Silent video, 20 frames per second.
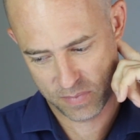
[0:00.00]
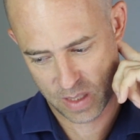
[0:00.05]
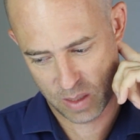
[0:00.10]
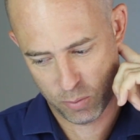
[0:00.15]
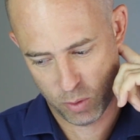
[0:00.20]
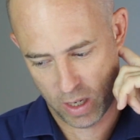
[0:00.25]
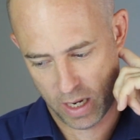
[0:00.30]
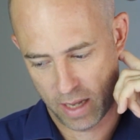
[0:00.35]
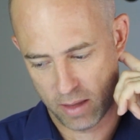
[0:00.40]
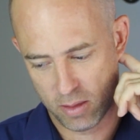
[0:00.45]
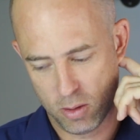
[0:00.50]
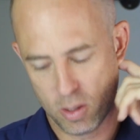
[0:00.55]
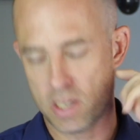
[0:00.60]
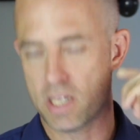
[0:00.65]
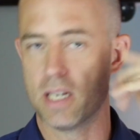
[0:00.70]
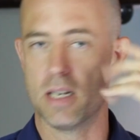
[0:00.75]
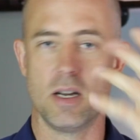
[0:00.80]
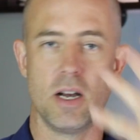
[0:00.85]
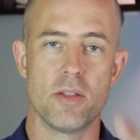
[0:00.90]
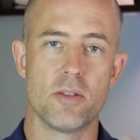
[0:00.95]
when I
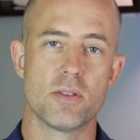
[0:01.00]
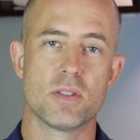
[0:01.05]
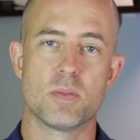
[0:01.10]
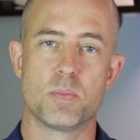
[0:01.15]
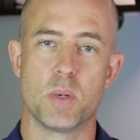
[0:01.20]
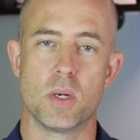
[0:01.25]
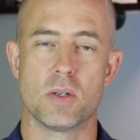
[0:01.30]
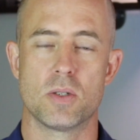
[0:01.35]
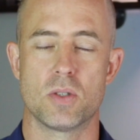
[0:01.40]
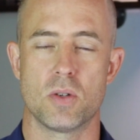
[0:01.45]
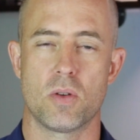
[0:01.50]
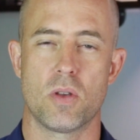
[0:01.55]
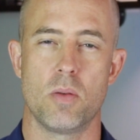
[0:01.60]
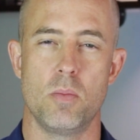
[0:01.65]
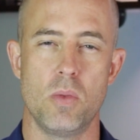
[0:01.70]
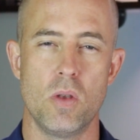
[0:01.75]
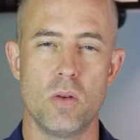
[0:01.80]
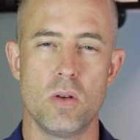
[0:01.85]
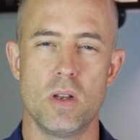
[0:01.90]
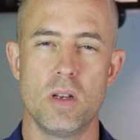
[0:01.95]
look at other spiritual
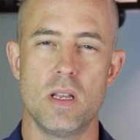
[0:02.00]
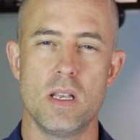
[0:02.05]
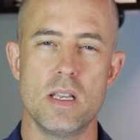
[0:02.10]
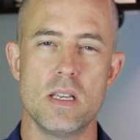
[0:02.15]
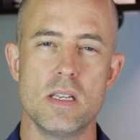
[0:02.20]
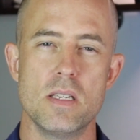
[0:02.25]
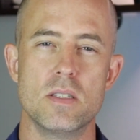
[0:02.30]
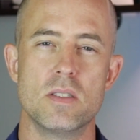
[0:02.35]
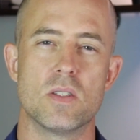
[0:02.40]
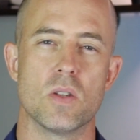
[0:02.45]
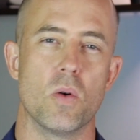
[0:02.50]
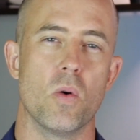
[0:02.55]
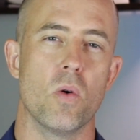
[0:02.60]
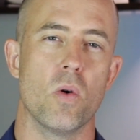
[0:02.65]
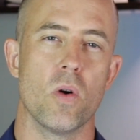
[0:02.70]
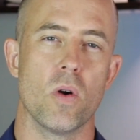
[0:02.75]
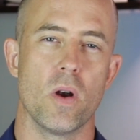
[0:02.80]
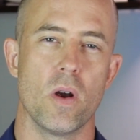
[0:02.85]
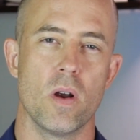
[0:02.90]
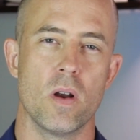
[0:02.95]
communities
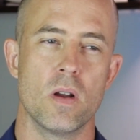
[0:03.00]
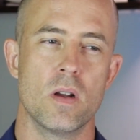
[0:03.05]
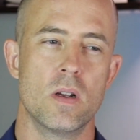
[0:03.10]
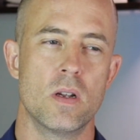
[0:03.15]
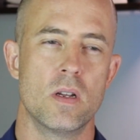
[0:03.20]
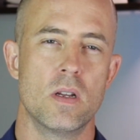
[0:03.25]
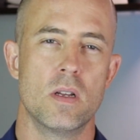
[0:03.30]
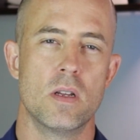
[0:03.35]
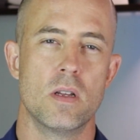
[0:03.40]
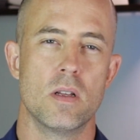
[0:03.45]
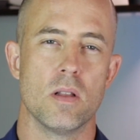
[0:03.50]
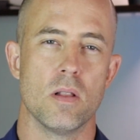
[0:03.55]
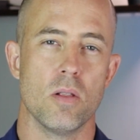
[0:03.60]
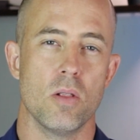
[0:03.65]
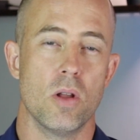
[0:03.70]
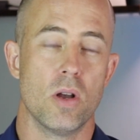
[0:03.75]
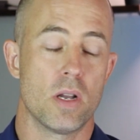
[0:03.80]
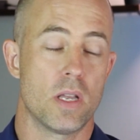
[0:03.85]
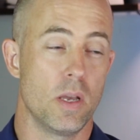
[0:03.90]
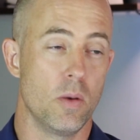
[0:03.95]
or
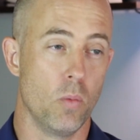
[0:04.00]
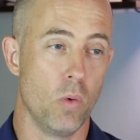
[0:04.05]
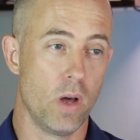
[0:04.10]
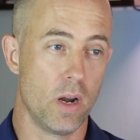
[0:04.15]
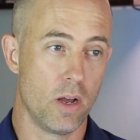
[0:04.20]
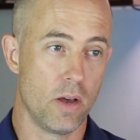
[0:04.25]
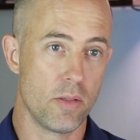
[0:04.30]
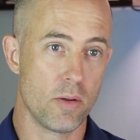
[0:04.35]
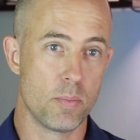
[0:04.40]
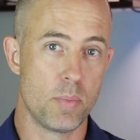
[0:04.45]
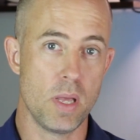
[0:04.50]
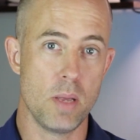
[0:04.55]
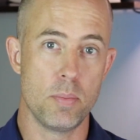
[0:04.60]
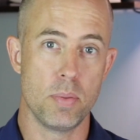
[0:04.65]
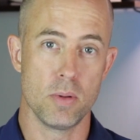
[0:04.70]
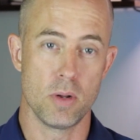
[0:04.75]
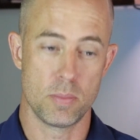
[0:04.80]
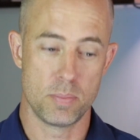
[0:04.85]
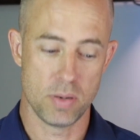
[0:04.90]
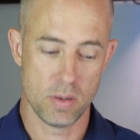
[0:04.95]
look at what other
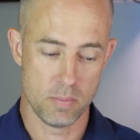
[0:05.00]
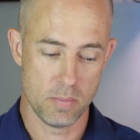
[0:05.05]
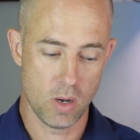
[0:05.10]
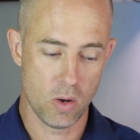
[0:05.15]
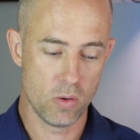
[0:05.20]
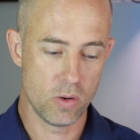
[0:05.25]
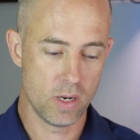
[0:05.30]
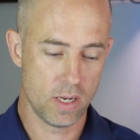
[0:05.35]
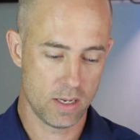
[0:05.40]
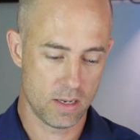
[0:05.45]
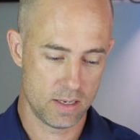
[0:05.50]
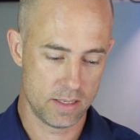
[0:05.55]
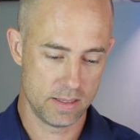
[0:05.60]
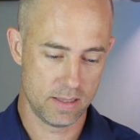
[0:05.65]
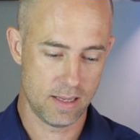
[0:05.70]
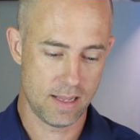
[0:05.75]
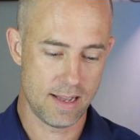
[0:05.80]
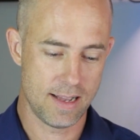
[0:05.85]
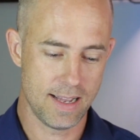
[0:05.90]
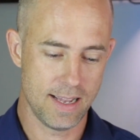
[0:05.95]
people are promoting
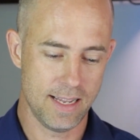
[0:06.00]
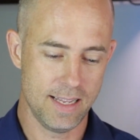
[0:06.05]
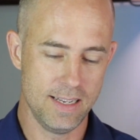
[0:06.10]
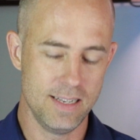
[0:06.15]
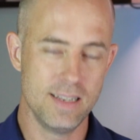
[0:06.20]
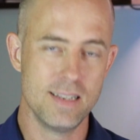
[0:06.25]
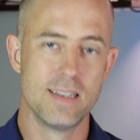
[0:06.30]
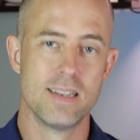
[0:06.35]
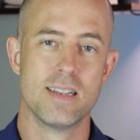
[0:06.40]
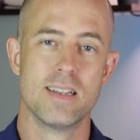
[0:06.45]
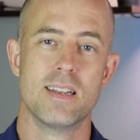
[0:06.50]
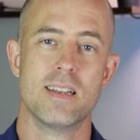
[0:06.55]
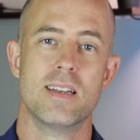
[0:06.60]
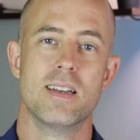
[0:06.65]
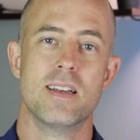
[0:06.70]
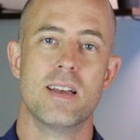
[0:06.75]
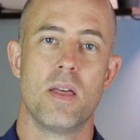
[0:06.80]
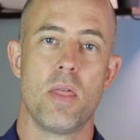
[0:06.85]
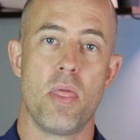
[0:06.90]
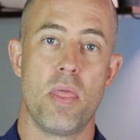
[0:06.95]
online,
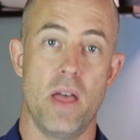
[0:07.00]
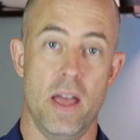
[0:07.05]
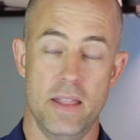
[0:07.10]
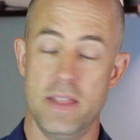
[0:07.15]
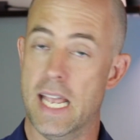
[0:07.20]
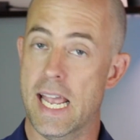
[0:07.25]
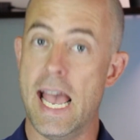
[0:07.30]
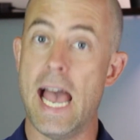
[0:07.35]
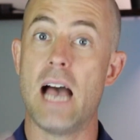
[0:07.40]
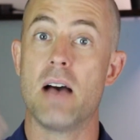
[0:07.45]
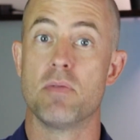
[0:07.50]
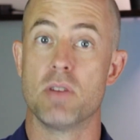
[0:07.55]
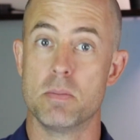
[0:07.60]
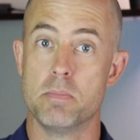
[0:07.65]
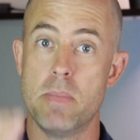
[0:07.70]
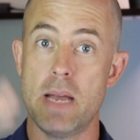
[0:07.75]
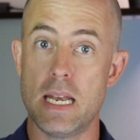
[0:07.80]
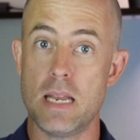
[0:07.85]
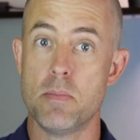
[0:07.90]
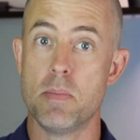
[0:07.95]
then they have a
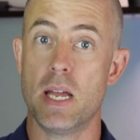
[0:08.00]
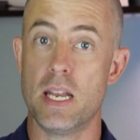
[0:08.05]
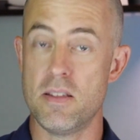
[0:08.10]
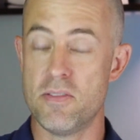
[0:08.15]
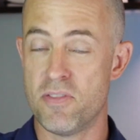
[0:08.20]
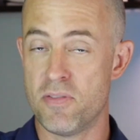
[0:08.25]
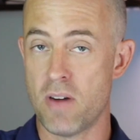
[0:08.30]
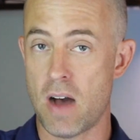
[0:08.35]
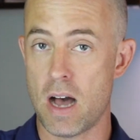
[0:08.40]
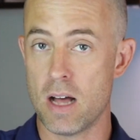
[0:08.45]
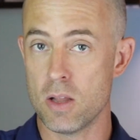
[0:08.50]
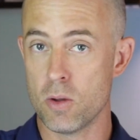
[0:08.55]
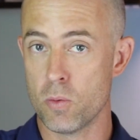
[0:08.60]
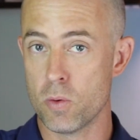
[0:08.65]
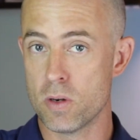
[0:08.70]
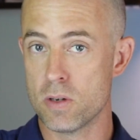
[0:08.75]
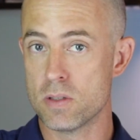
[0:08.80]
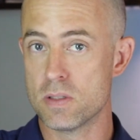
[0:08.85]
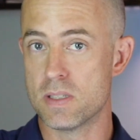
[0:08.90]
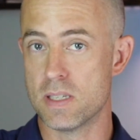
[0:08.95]
many, many
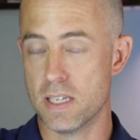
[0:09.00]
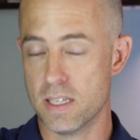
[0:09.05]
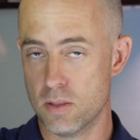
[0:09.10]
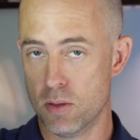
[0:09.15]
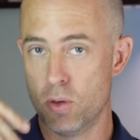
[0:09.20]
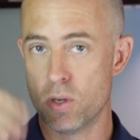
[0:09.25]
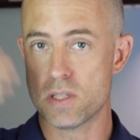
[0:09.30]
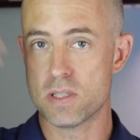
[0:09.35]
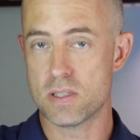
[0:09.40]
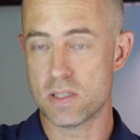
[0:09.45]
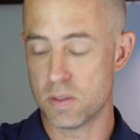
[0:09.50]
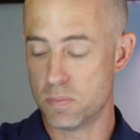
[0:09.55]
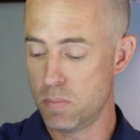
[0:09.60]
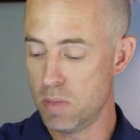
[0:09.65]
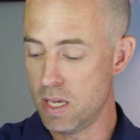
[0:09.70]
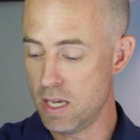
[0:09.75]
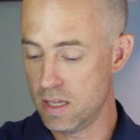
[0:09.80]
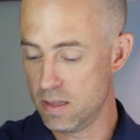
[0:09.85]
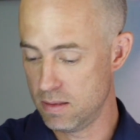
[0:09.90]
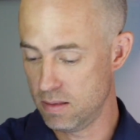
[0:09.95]
followers. It looks to
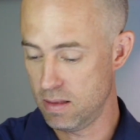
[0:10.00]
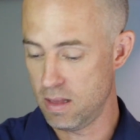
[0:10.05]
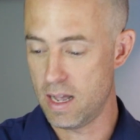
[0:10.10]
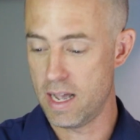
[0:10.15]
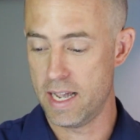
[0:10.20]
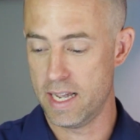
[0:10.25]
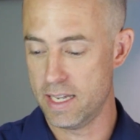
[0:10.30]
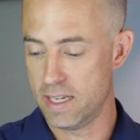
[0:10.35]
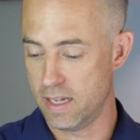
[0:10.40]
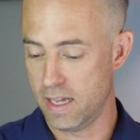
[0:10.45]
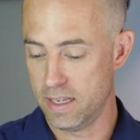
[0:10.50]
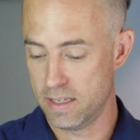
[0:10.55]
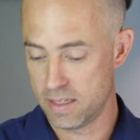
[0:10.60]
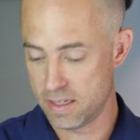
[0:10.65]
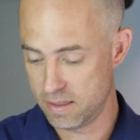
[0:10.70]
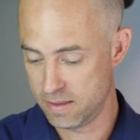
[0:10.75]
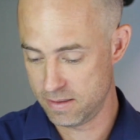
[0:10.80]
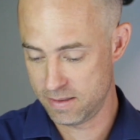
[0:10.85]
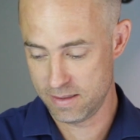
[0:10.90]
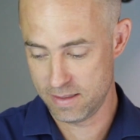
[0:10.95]
me like, and